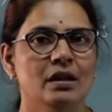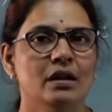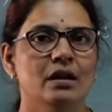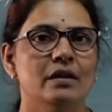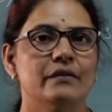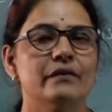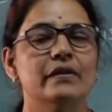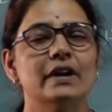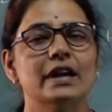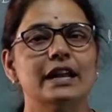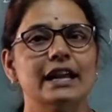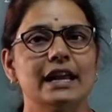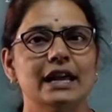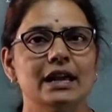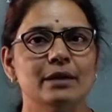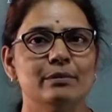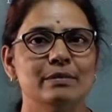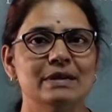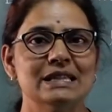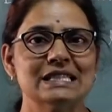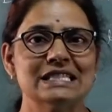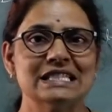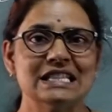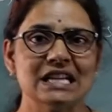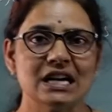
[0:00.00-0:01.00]
where
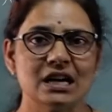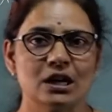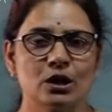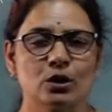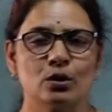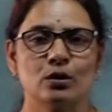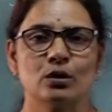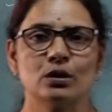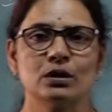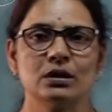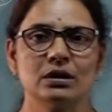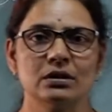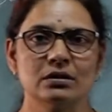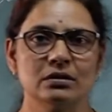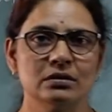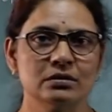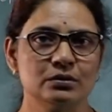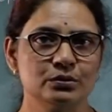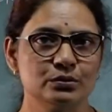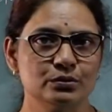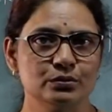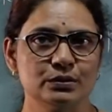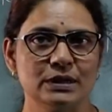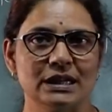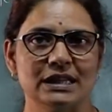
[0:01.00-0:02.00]
ABC are not
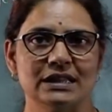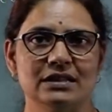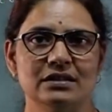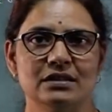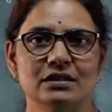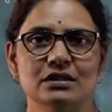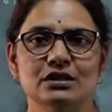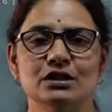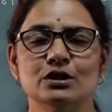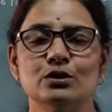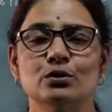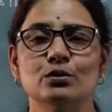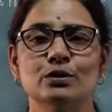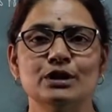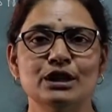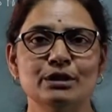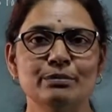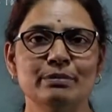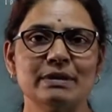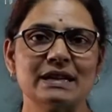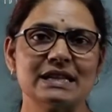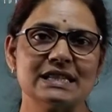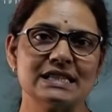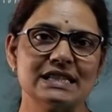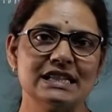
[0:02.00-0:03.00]
together, 0
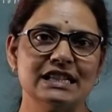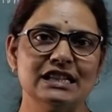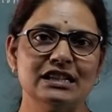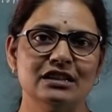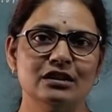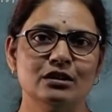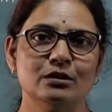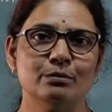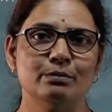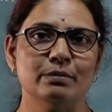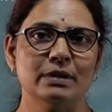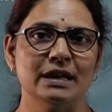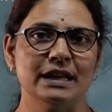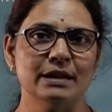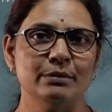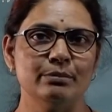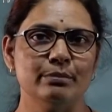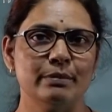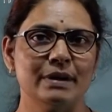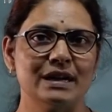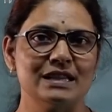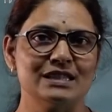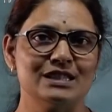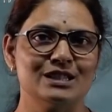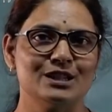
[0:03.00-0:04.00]
represent a plane
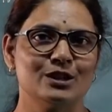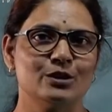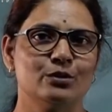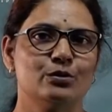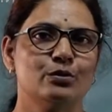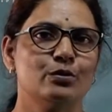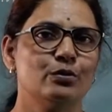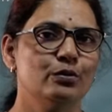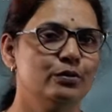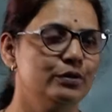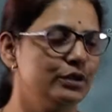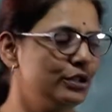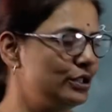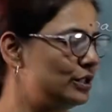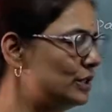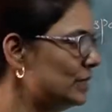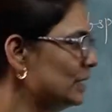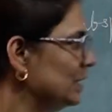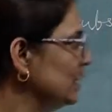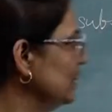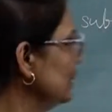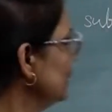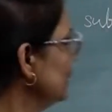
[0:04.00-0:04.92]
passing through origin.